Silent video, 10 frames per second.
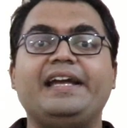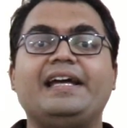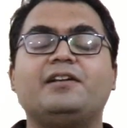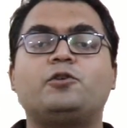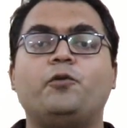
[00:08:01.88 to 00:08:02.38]

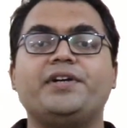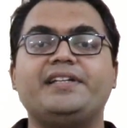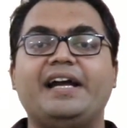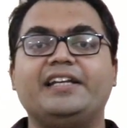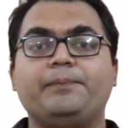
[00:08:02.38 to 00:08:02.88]
ill
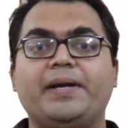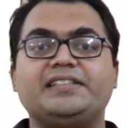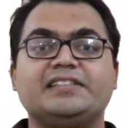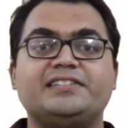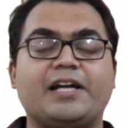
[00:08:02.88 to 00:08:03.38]
COVID-19
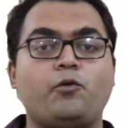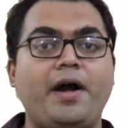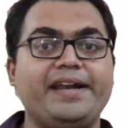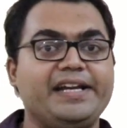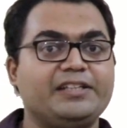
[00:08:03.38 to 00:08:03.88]
patients
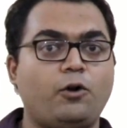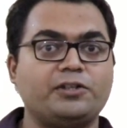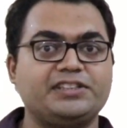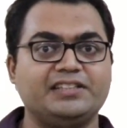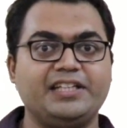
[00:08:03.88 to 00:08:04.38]
requiring either
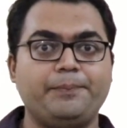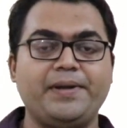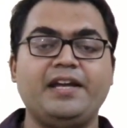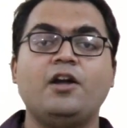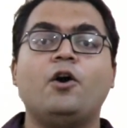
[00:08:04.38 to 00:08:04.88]
oxygen
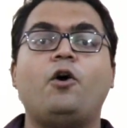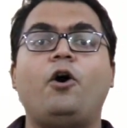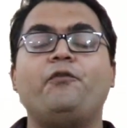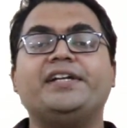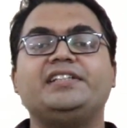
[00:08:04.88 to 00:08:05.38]
therapy
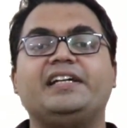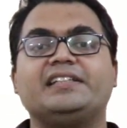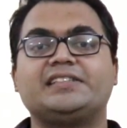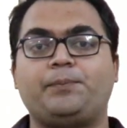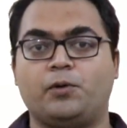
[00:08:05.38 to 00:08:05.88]
or ventilator
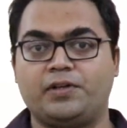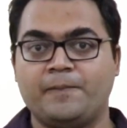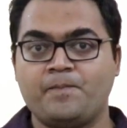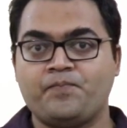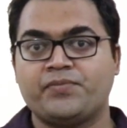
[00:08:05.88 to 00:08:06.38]
support.
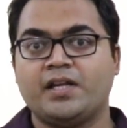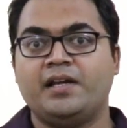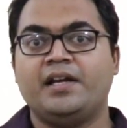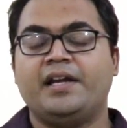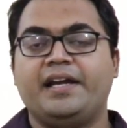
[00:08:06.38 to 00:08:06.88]

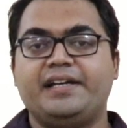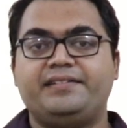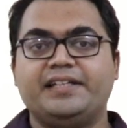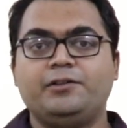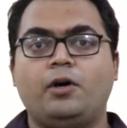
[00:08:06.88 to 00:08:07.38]
It
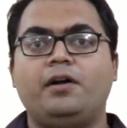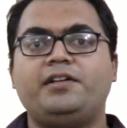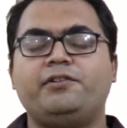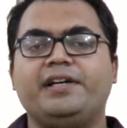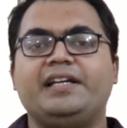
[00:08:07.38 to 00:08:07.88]
did
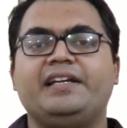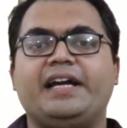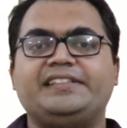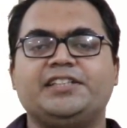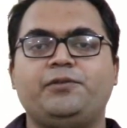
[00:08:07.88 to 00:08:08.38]
not really
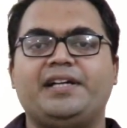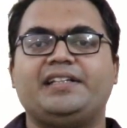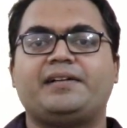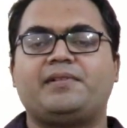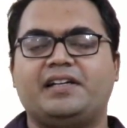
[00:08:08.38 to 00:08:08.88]
attenuate
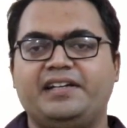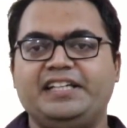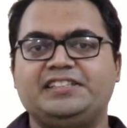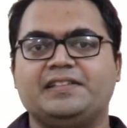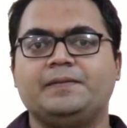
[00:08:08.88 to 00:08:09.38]
the
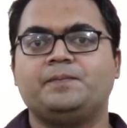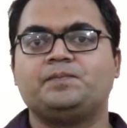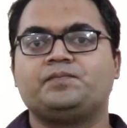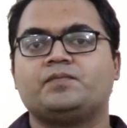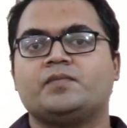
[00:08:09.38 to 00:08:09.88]
condition
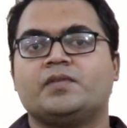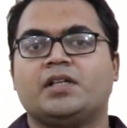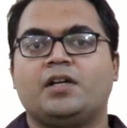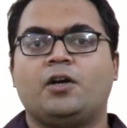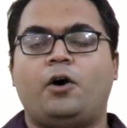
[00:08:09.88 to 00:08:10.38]

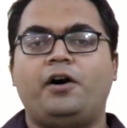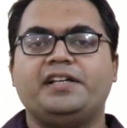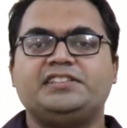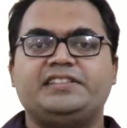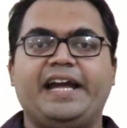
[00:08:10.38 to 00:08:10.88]

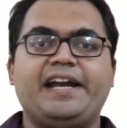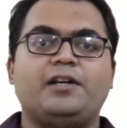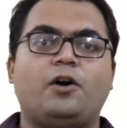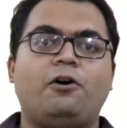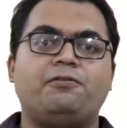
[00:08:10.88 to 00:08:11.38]
or
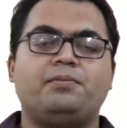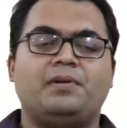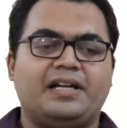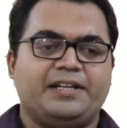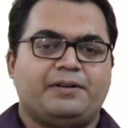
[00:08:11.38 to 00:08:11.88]
state of,
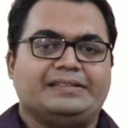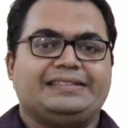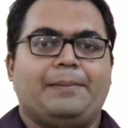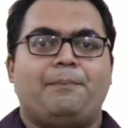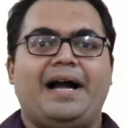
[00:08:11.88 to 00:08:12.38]
you can
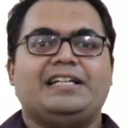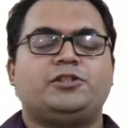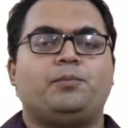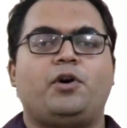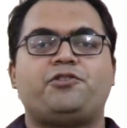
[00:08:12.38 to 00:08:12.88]
say, mild
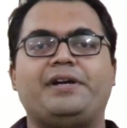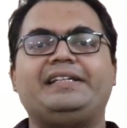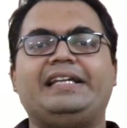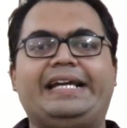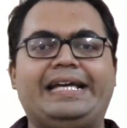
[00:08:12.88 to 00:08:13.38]
to
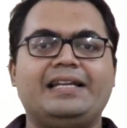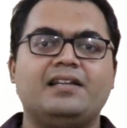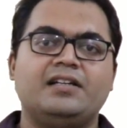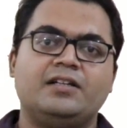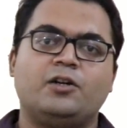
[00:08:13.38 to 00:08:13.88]
moderately ill
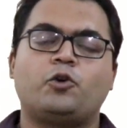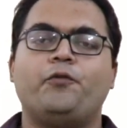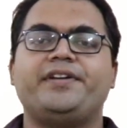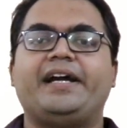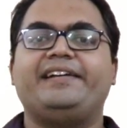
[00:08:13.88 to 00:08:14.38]

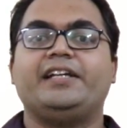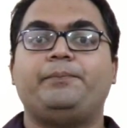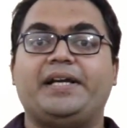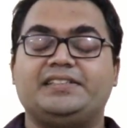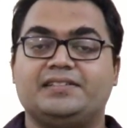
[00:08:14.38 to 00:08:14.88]
COVID-19
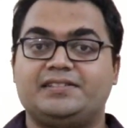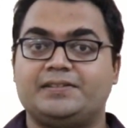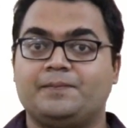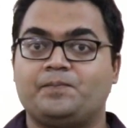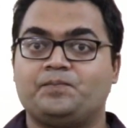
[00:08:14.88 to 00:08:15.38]
patients.